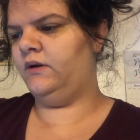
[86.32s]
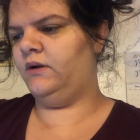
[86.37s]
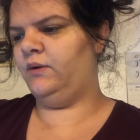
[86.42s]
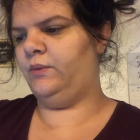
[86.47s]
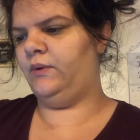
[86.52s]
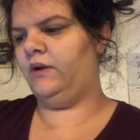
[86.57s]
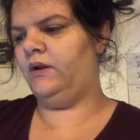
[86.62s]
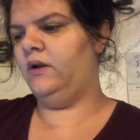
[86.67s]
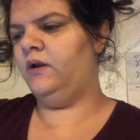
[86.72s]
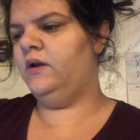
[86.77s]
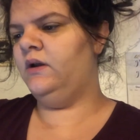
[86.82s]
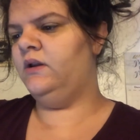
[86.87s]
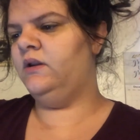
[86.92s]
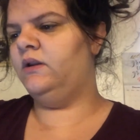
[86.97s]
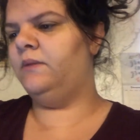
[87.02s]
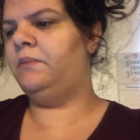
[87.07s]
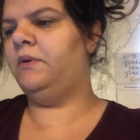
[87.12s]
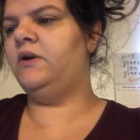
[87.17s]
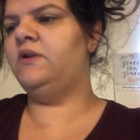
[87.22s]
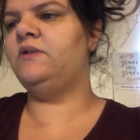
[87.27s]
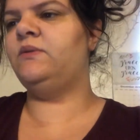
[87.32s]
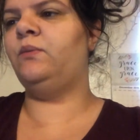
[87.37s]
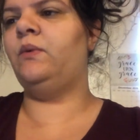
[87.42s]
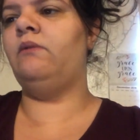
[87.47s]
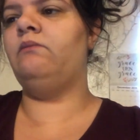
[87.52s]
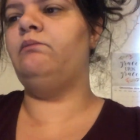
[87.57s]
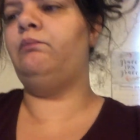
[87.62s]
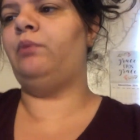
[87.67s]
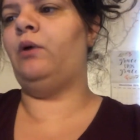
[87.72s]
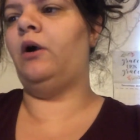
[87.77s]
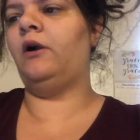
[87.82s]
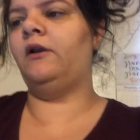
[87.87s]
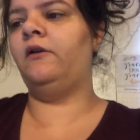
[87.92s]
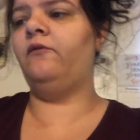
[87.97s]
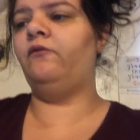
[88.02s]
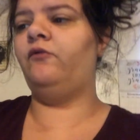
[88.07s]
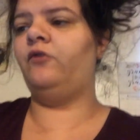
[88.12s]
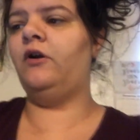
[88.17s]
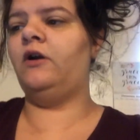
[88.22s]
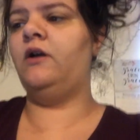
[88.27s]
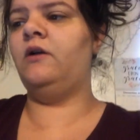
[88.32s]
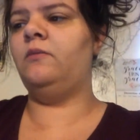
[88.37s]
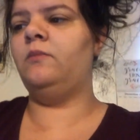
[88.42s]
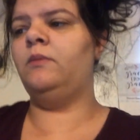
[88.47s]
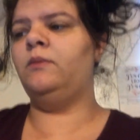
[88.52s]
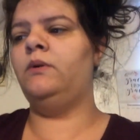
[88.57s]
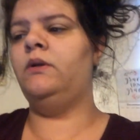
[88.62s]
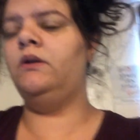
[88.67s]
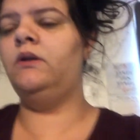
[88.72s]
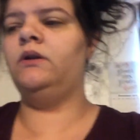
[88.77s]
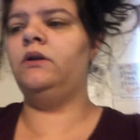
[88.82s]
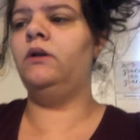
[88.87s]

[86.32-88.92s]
Anyway, the person we bought it from